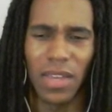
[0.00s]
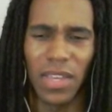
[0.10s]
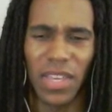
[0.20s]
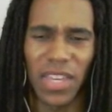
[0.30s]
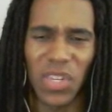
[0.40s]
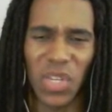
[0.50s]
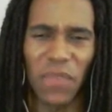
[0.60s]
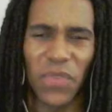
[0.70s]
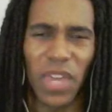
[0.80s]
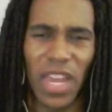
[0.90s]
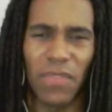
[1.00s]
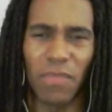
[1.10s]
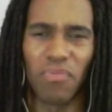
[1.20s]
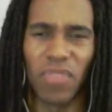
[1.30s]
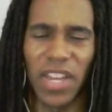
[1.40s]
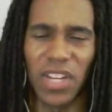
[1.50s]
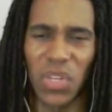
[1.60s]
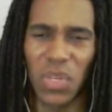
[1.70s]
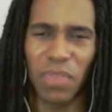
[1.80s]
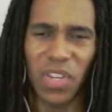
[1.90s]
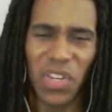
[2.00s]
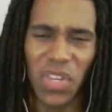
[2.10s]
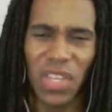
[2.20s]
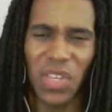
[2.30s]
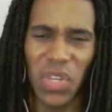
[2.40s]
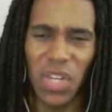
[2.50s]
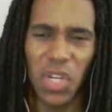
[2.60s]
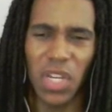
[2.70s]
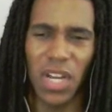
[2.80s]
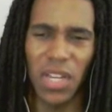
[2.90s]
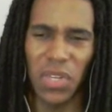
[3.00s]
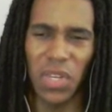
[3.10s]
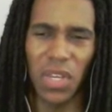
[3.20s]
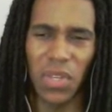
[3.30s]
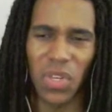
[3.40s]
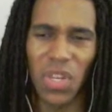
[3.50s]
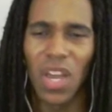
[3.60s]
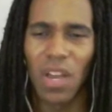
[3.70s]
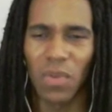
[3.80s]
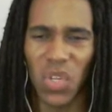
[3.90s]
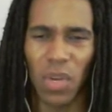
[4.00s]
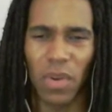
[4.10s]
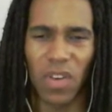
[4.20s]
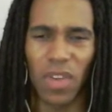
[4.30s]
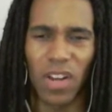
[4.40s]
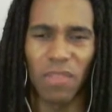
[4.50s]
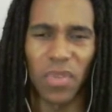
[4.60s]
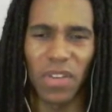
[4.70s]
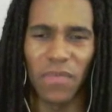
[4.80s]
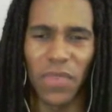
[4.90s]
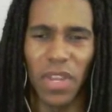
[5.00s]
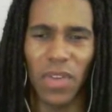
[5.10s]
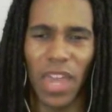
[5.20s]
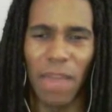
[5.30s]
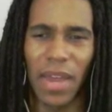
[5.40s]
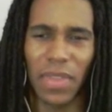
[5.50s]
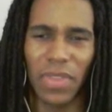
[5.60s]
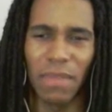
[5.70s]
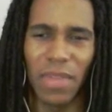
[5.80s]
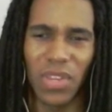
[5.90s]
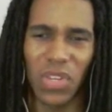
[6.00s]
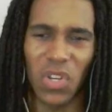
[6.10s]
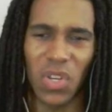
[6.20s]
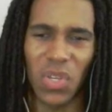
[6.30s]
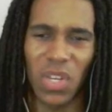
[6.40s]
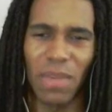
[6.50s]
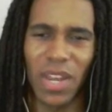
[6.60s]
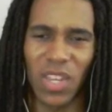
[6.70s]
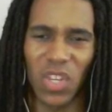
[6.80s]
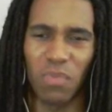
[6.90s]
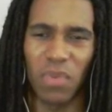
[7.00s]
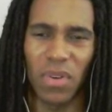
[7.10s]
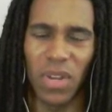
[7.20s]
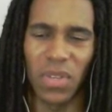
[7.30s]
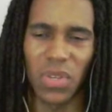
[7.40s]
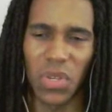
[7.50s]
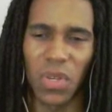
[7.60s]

Like stuff you can't even play. But just seeing the CG cutscenes was so incredible in a video game back then. It made it such a cinematic experience.